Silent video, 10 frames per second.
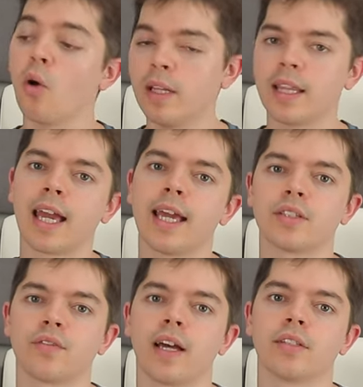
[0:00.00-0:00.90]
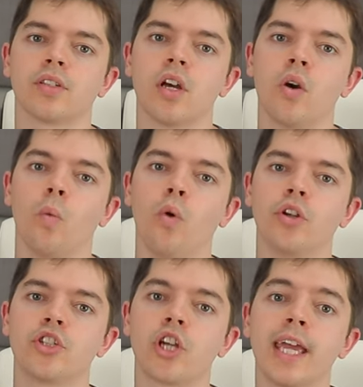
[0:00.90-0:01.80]
only the case fans
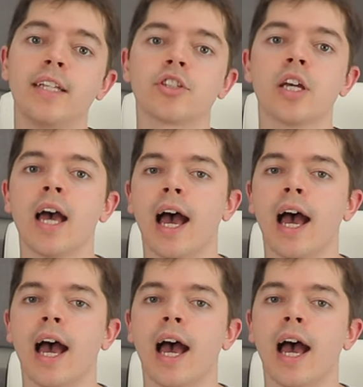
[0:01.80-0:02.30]
would change,